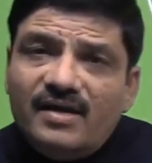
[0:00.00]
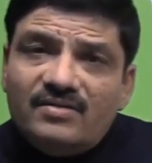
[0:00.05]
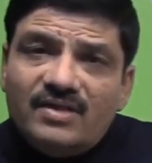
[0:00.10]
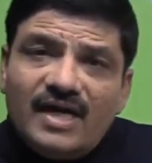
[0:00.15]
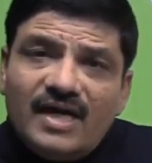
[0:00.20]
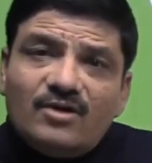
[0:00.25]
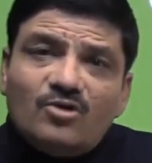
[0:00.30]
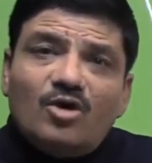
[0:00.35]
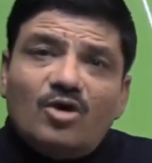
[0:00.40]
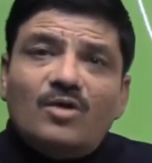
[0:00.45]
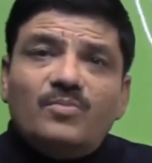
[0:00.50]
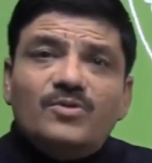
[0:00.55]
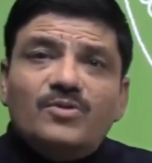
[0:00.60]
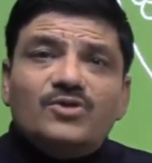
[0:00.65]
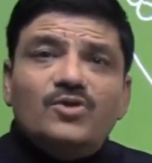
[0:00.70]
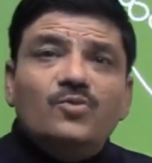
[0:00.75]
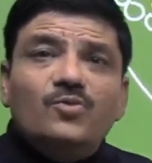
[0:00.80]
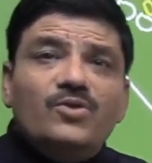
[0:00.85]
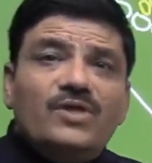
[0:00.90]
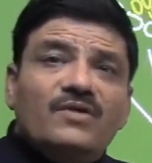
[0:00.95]
and that
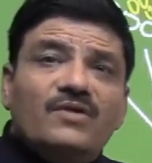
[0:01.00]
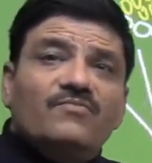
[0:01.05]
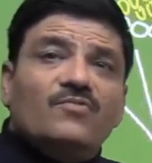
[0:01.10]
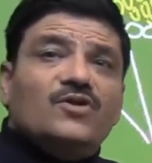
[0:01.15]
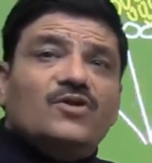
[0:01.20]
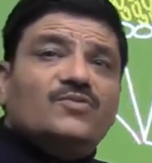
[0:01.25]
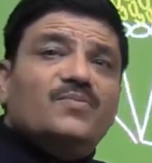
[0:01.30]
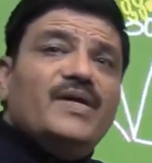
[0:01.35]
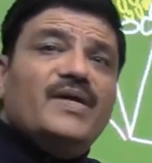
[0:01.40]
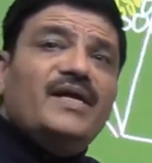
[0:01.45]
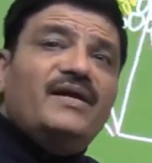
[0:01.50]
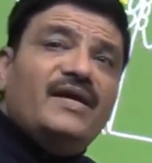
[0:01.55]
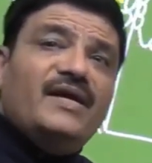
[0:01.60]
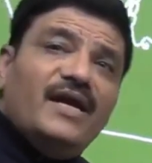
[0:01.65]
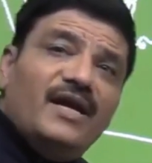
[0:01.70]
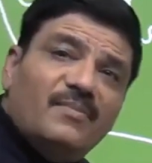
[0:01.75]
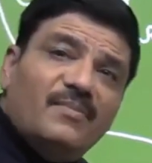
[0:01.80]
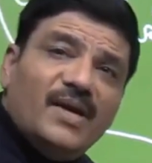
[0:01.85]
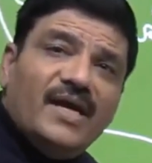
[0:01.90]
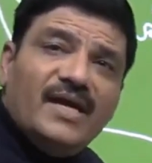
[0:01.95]
corpus luteum was
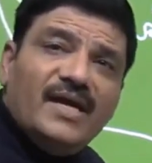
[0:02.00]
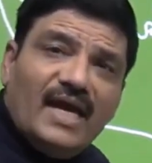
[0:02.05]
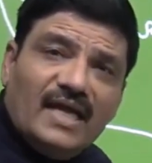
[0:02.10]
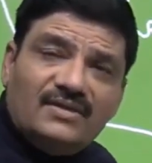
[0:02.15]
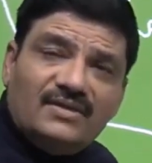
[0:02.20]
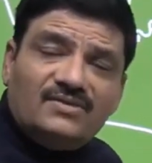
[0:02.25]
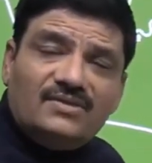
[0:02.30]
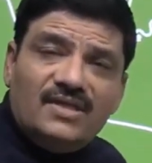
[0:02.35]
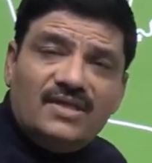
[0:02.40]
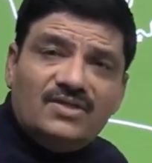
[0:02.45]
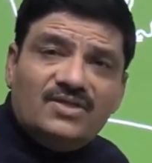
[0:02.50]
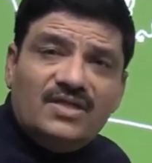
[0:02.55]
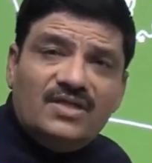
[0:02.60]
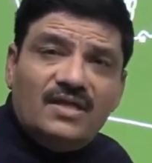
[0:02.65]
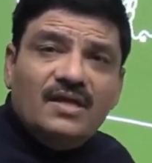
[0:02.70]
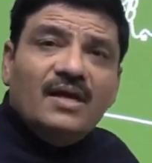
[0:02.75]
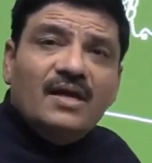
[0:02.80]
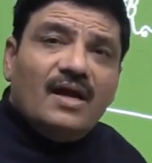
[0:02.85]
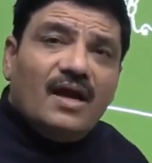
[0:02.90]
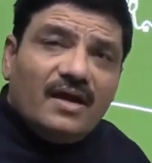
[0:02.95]
maintained by
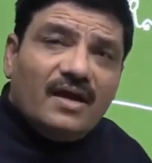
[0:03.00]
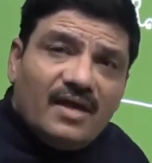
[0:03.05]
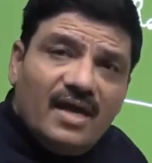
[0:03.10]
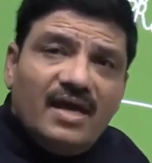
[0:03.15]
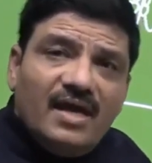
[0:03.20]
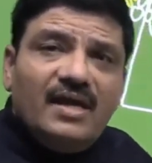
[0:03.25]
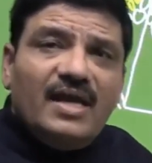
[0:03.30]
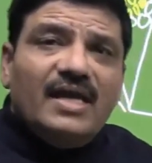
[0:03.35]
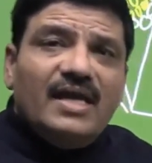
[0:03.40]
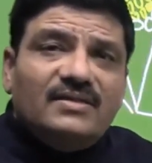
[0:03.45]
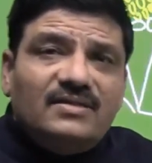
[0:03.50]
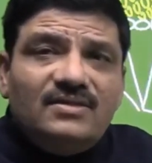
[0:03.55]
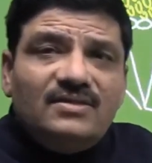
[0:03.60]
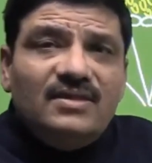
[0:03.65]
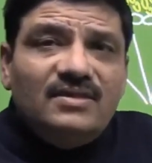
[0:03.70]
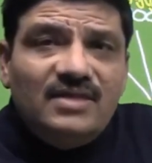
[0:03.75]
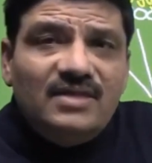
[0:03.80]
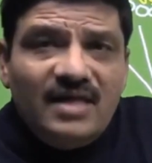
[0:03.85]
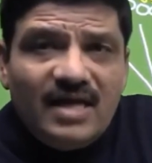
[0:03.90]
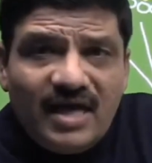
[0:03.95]
HCG. Again,
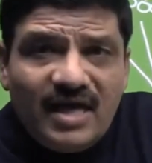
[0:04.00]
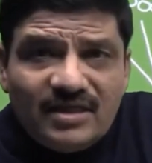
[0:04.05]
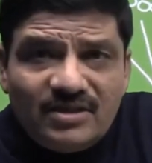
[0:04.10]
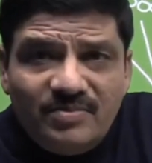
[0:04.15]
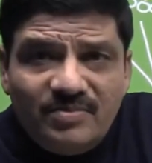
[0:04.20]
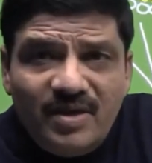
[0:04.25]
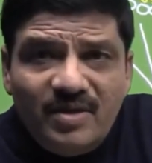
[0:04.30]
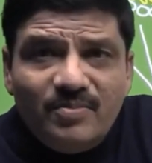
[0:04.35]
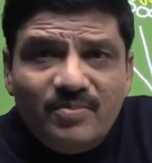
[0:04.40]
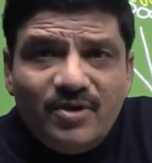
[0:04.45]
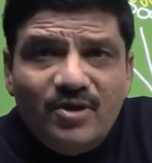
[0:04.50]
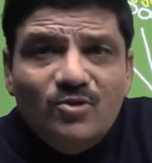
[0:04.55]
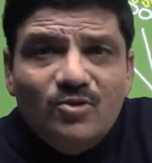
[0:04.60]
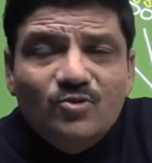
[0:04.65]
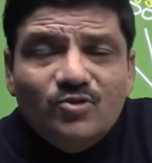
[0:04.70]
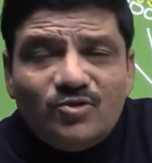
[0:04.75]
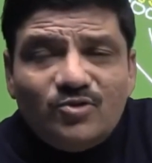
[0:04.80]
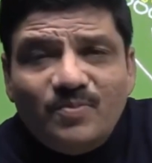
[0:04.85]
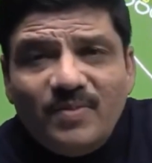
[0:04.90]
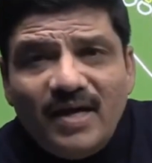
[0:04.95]
HCG has been
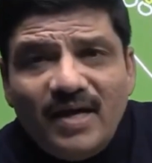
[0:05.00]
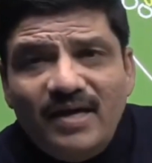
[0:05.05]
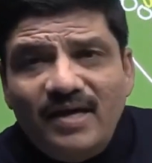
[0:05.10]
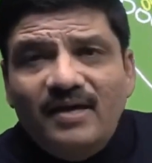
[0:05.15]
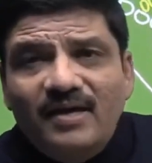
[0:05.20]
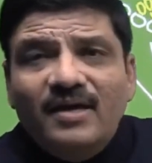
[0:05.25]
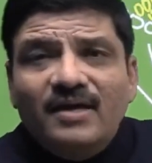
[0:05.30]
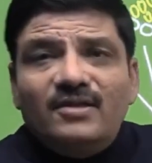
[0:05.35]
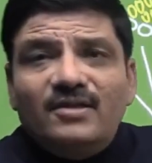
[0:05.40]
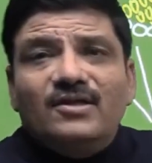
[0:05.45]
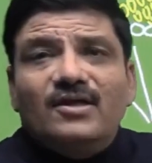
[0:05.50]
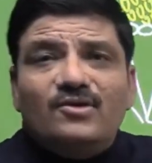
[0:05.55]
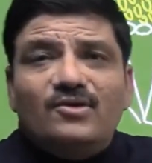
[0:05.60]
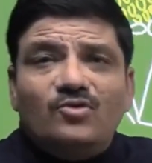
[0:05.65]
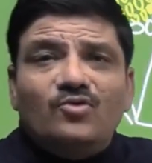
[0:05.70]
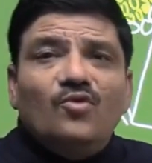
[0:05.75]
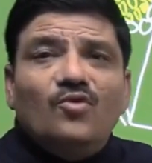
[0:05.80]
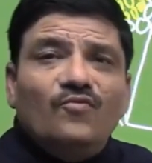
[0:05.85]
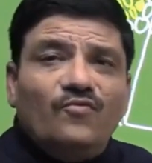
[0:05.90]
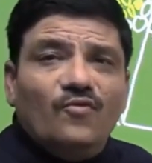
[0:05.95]
produced by the
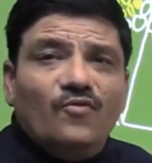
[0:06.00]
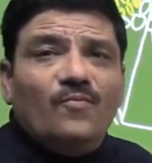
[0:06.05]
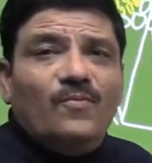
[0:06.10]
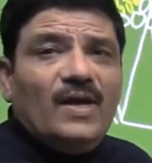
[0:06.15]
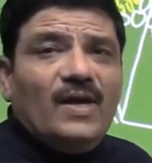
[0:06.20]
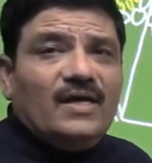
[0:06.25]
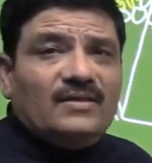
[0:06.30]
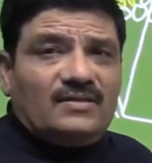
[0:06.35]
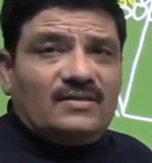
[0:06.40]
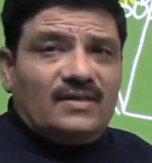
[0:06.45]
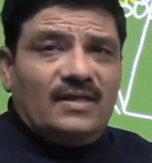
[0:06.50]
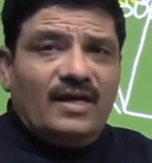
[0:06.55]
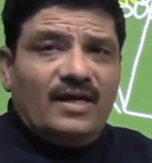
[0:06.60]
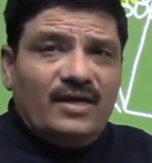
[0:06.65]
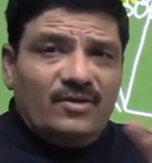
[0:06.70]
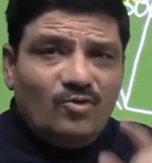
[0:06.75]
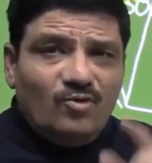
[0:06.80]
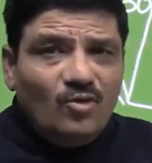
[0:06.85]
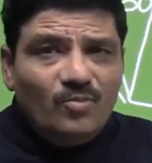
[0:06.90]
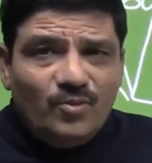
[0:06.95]
trophoblast cell.
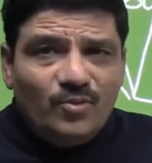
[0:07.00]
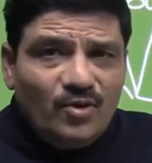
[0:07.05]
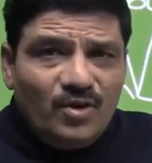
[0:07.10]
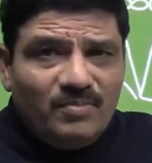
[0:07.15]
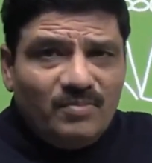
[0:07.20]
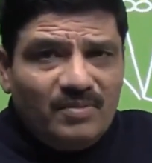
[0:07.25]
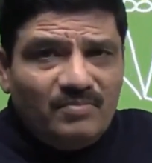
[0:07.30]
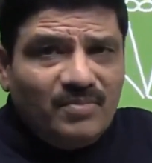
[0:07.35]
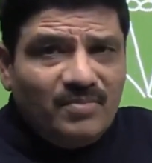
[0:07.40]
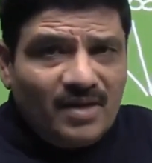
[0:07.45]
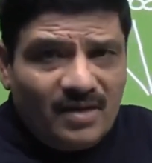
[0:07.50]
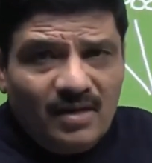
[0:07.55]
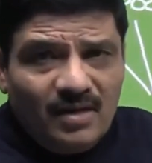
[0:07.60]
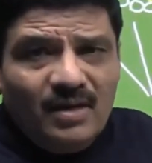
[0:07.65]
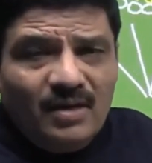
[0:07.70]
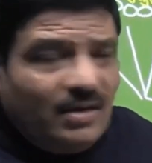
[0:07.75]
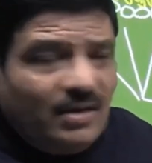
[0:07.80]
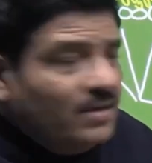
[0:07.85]
I hope you remember